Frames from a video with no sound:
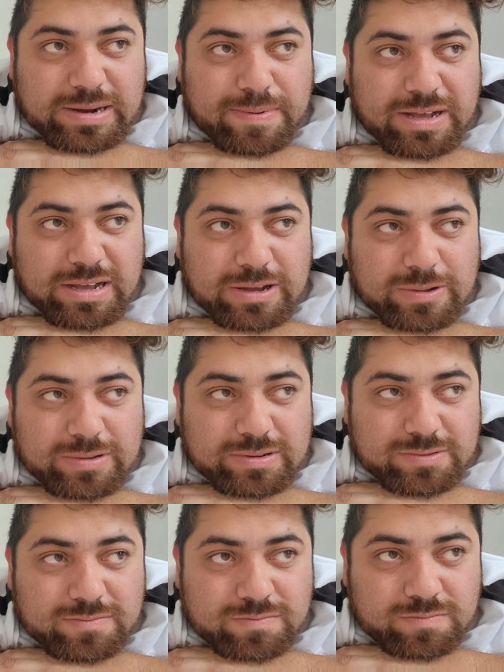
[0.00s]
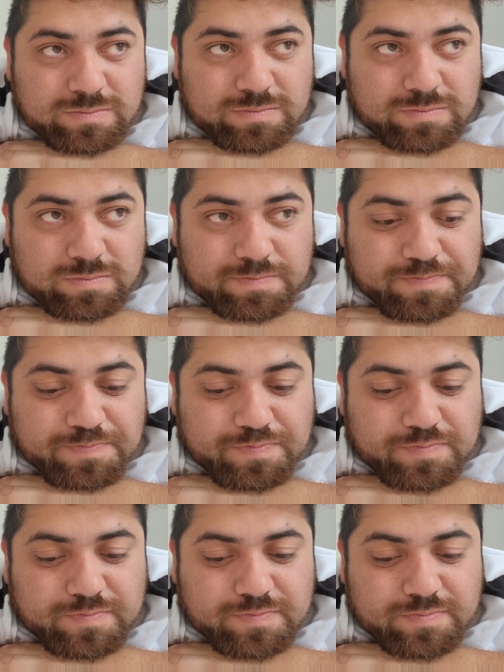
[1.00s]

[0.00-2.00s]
about um,